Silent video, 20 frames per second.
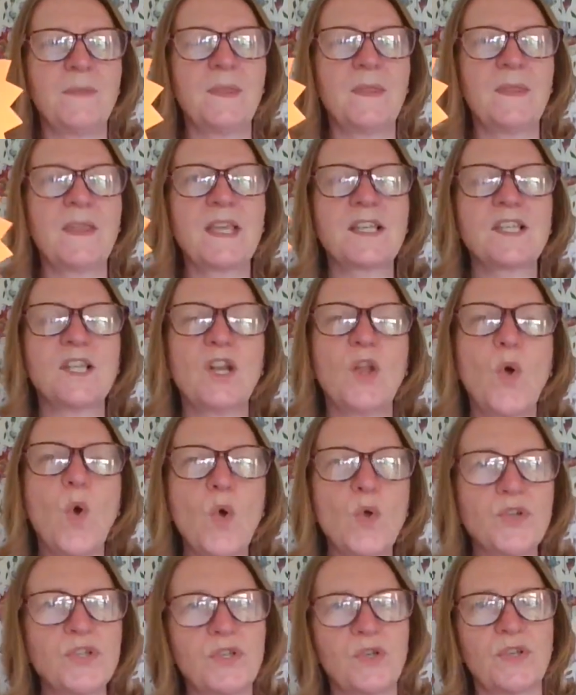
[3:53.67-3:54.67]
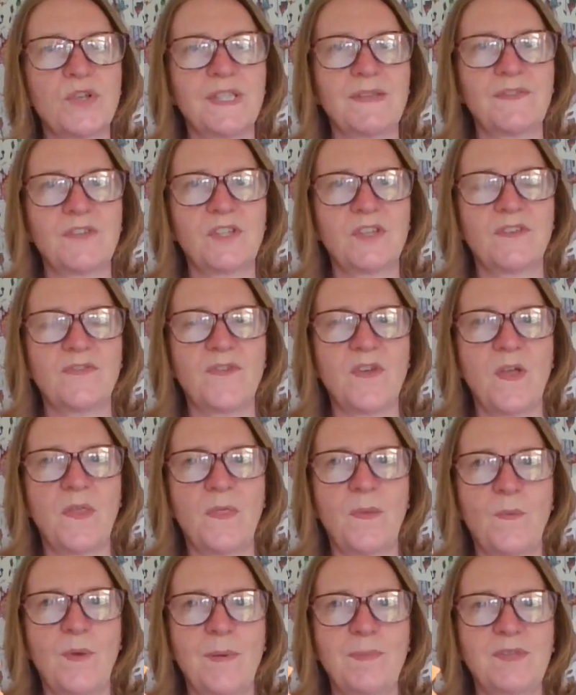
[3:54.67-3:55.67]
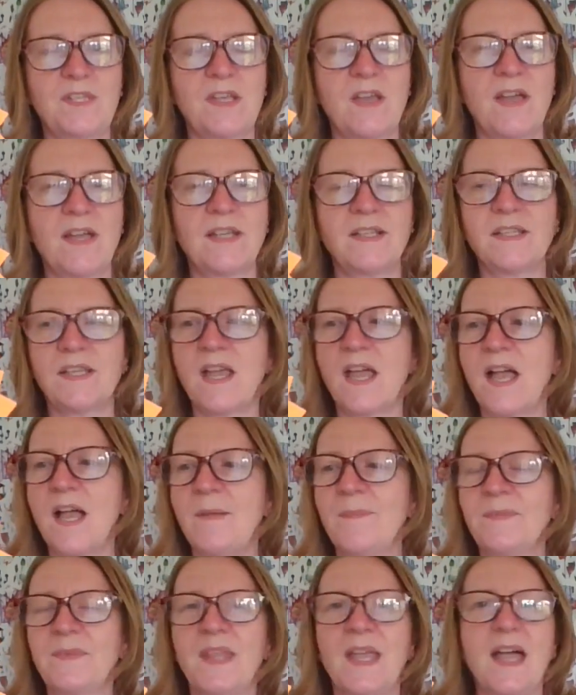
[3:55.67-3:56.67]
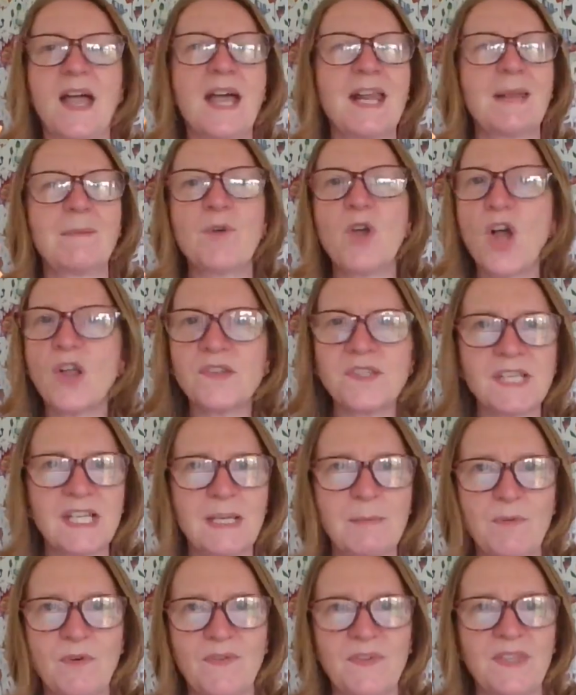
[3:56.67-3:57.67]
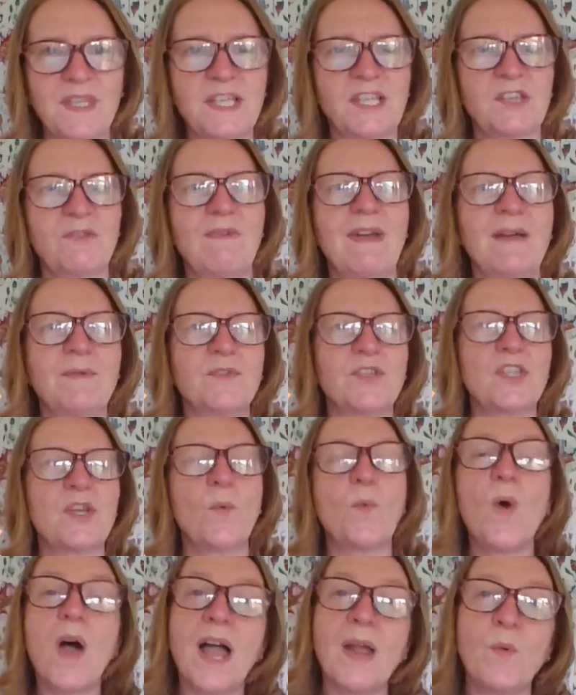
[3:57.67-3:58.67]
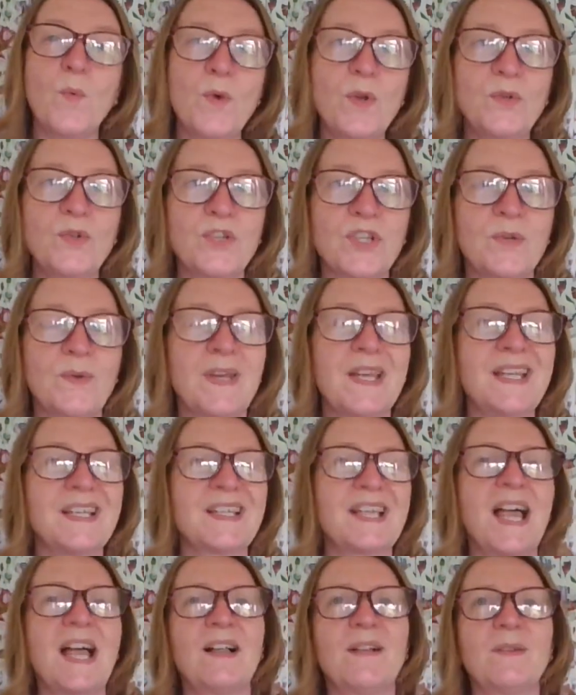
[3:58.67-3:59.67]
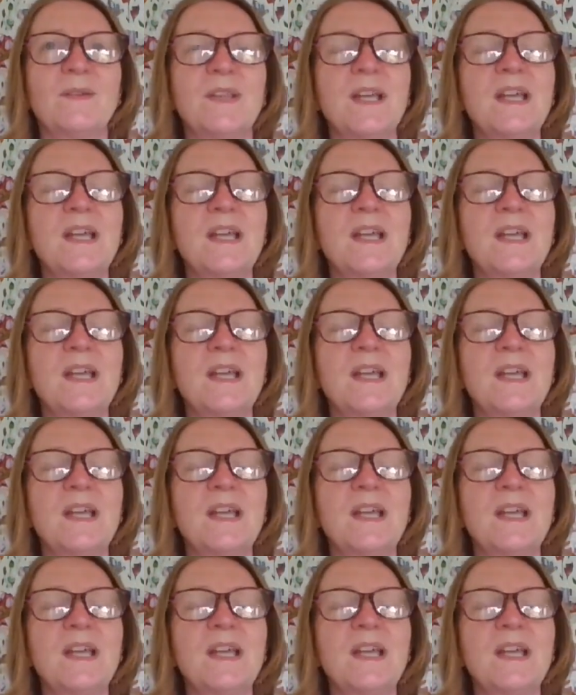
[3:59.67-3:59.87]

There's all sorts of stuff on the website, and I'm constantly moving things around. So what I will do is I'll